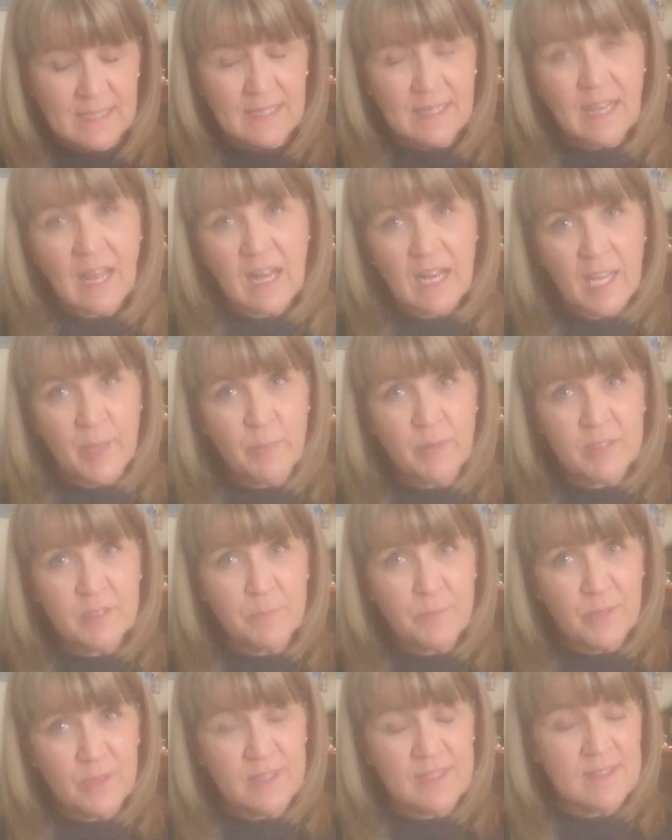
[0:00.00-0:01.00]
not able to
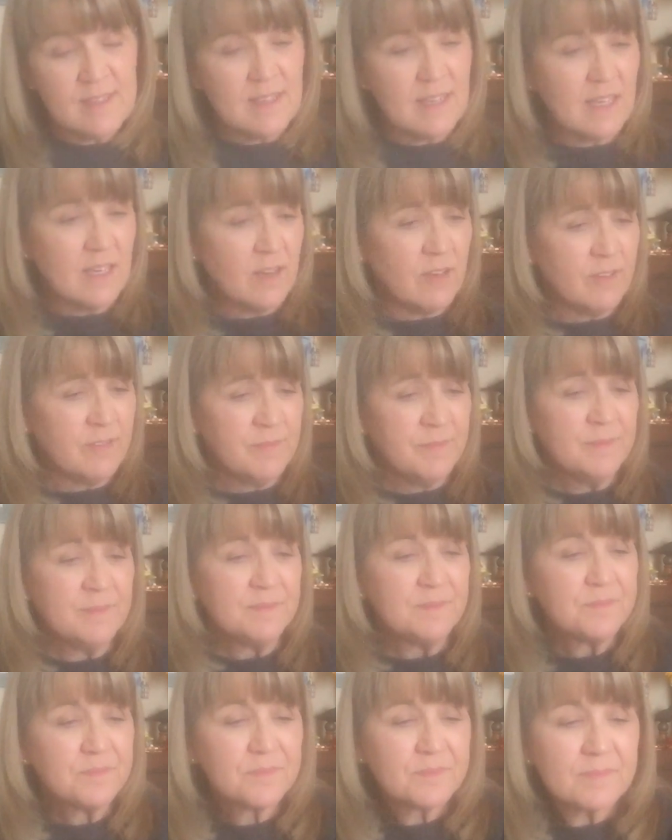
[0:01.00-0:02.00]
put this down
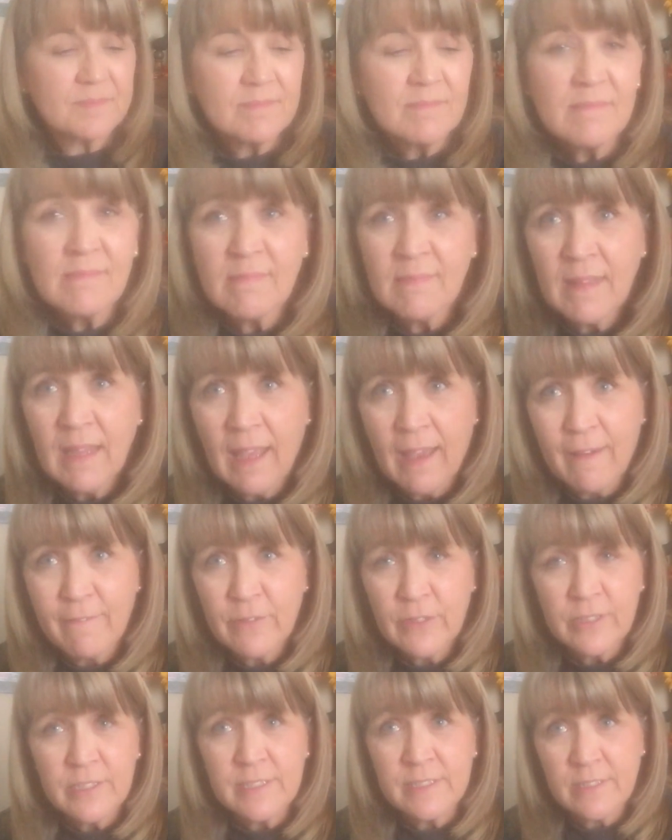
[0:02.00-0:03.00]

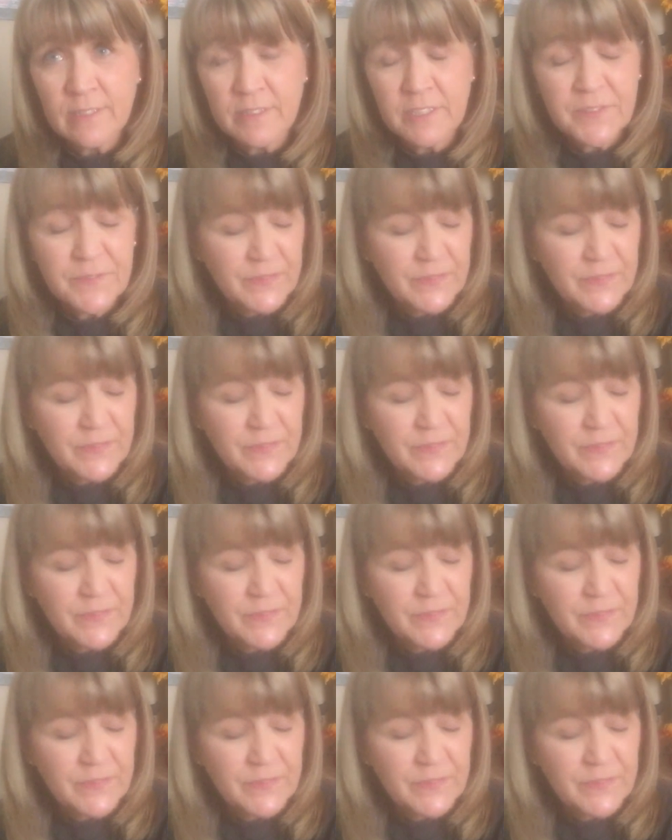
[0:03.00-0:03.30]
ever until it's